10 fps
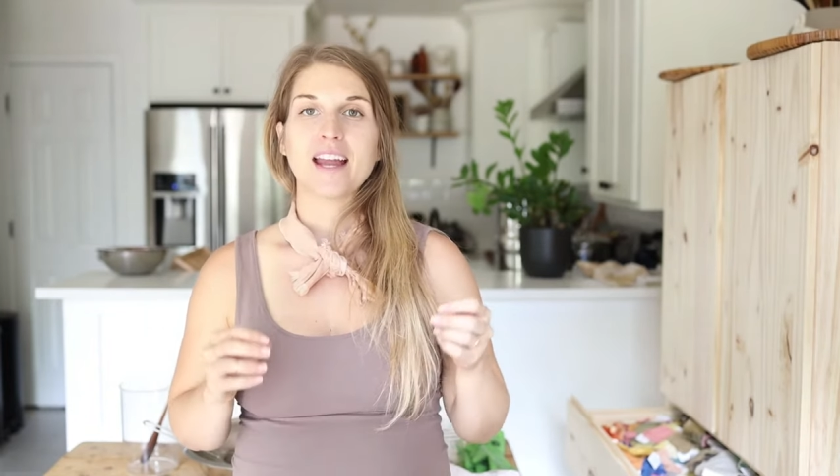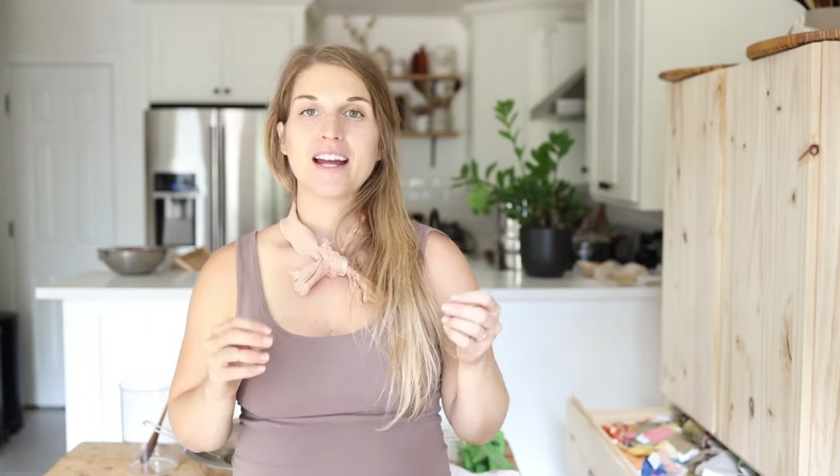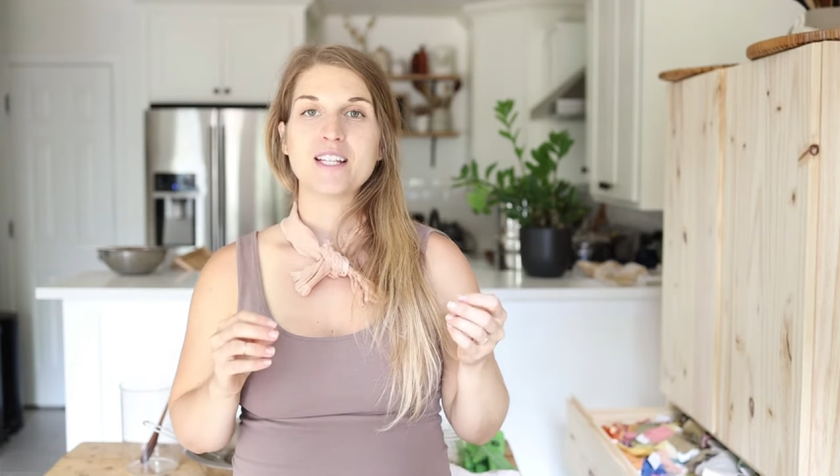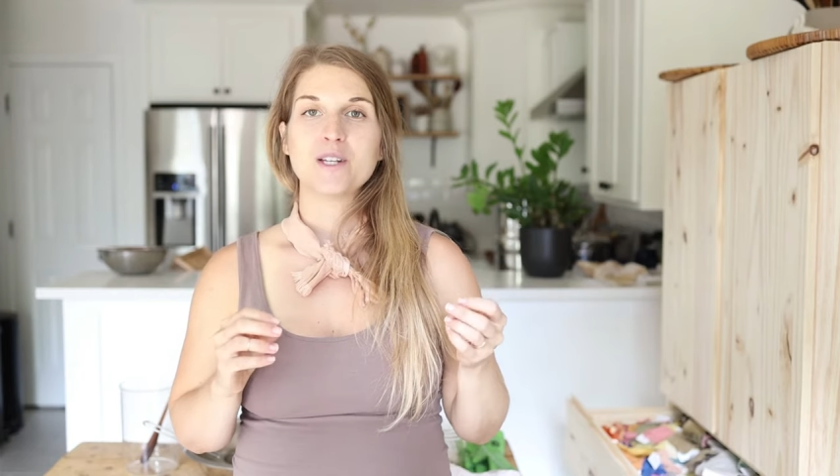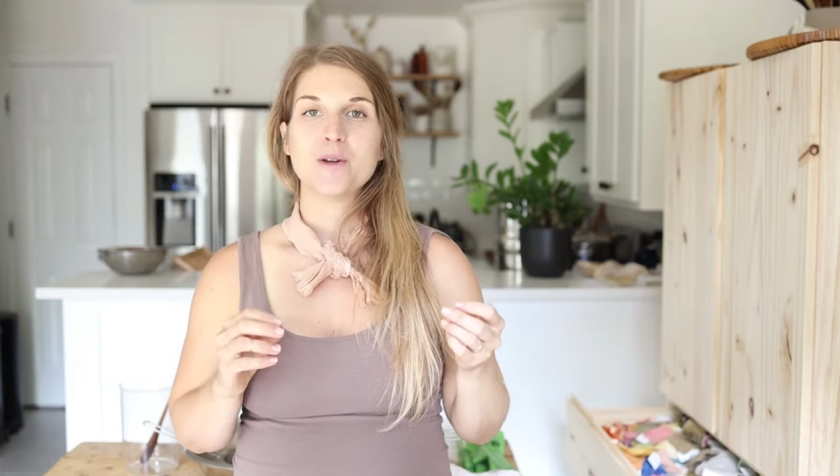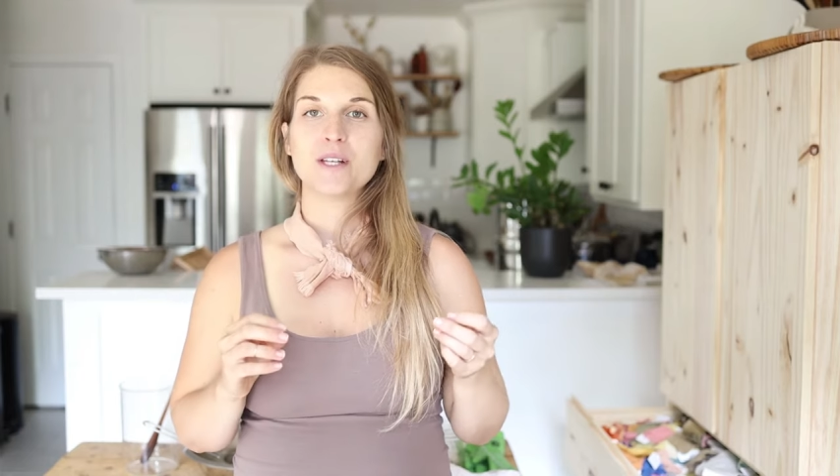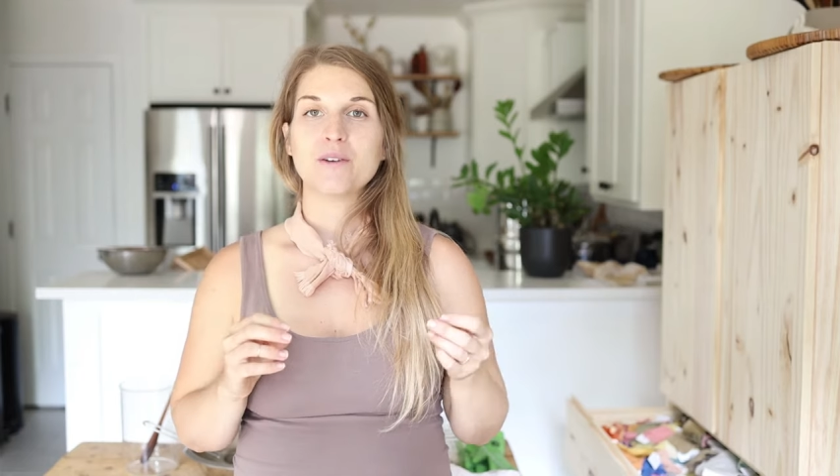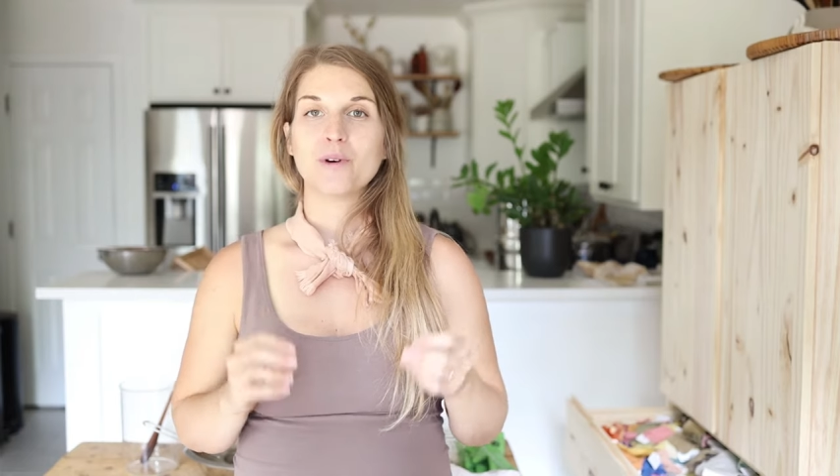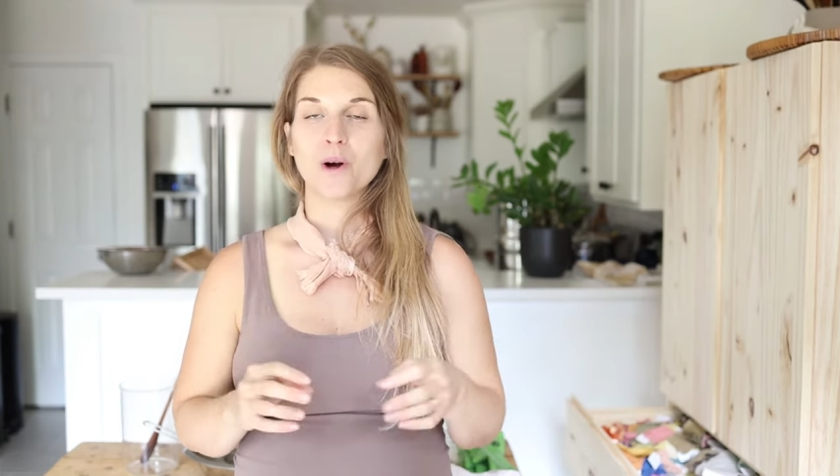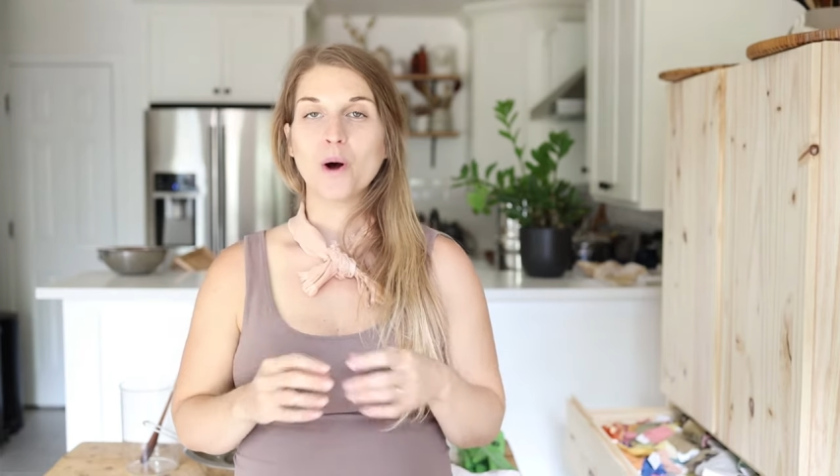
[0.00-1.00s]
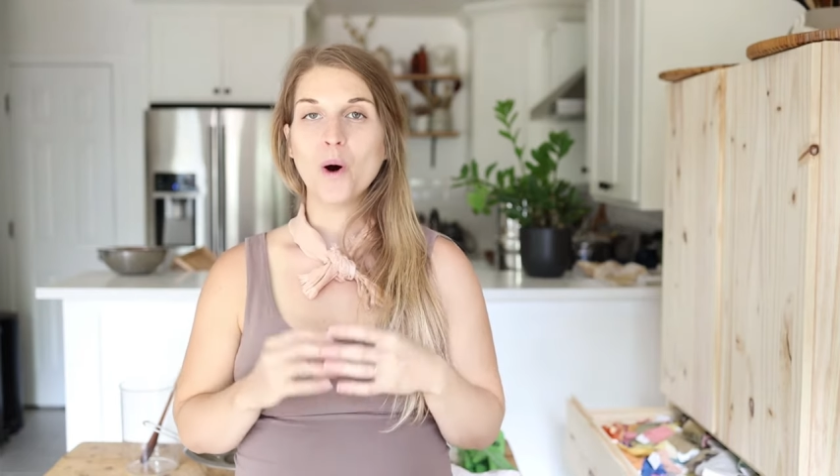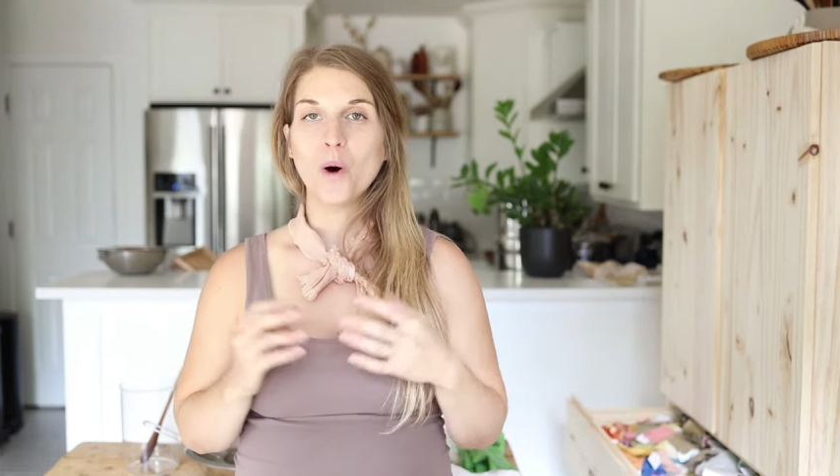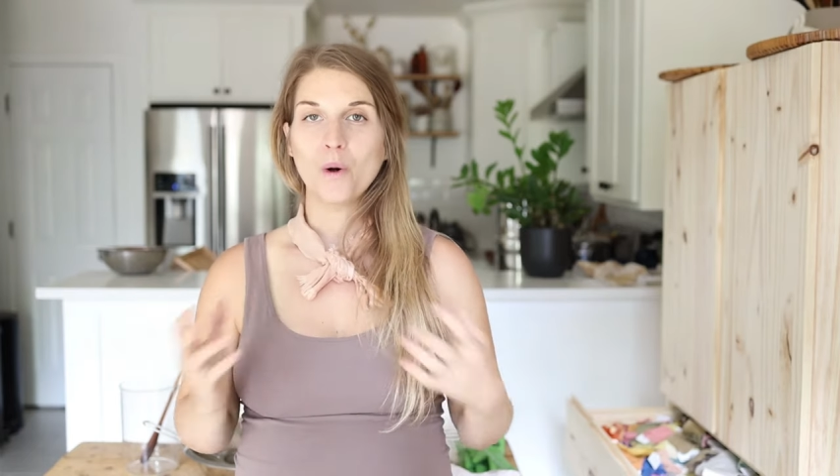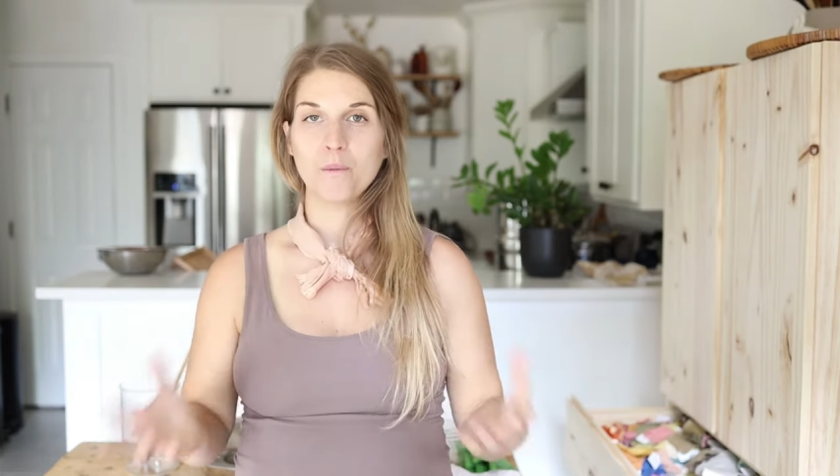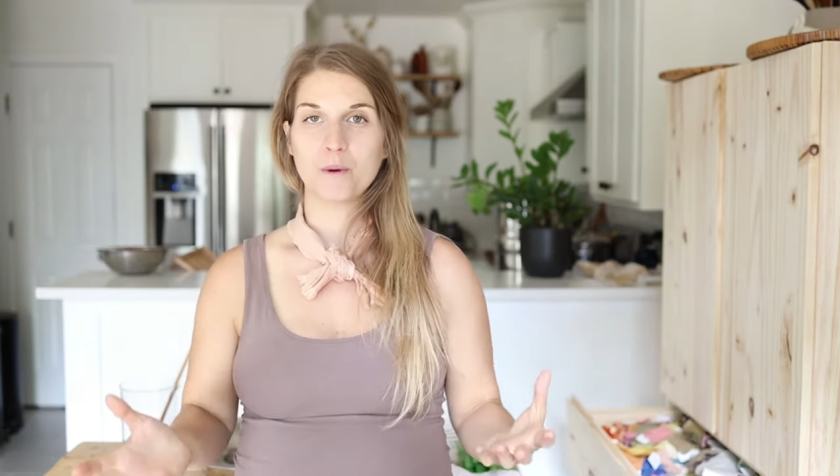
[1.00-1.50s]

and to use it for a whole